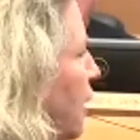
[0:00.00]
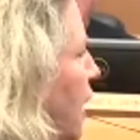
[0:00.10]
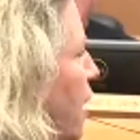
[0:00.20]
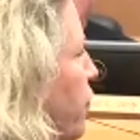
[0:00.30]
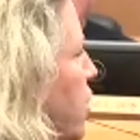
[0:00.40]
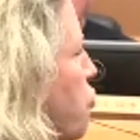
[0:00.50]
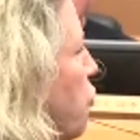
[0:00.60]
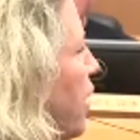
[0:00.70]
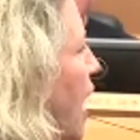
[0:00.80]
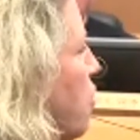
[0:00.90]
If it is
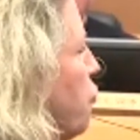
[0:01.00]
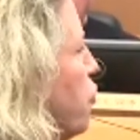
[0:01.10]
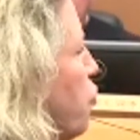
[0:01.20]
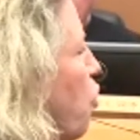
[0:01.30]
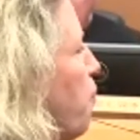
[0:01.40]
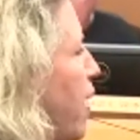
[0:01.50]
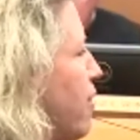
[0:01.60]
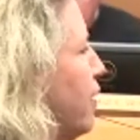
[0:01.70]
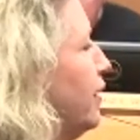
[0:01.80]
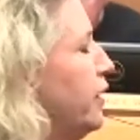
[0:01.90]
your last resort,
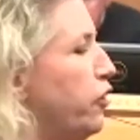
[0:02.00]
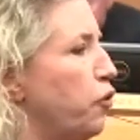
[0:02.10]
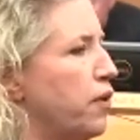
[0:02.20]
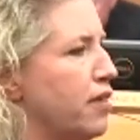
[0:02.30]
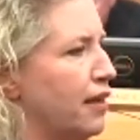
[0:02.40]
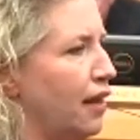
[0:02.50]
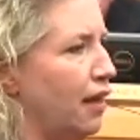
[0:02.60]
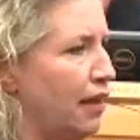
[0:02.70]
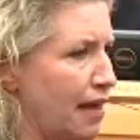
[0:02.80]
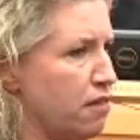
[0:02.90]
basically you do what's
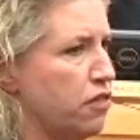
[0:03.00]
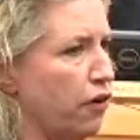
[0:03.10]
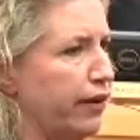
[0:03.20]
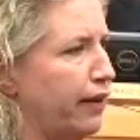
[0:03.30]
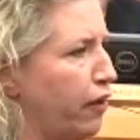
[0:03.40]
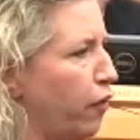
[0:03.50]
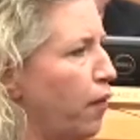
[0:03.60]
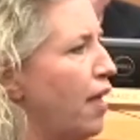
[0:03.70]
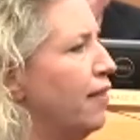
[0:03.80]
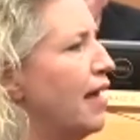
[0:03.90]
necessary to do.
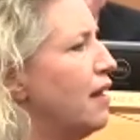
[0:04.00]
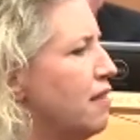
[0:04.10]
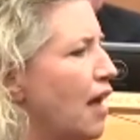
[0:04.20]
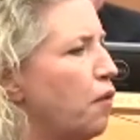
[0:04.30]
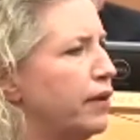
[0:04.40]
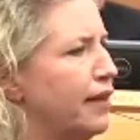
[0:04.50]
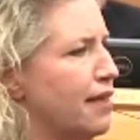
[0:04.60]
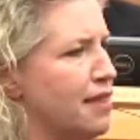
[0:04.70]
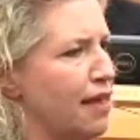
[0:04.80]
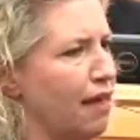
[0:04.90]
That is not what
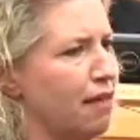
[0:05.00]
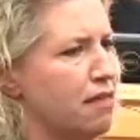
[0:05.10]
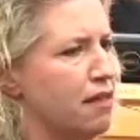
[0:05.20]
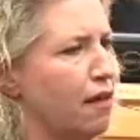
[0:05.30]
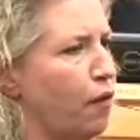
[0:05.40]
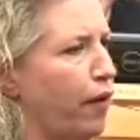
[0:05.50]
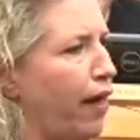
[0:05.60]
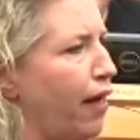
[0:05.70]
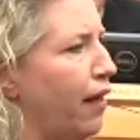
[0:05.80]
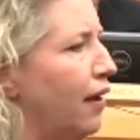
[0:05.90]
this is,
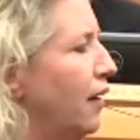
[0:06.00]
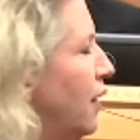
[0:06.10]
okay?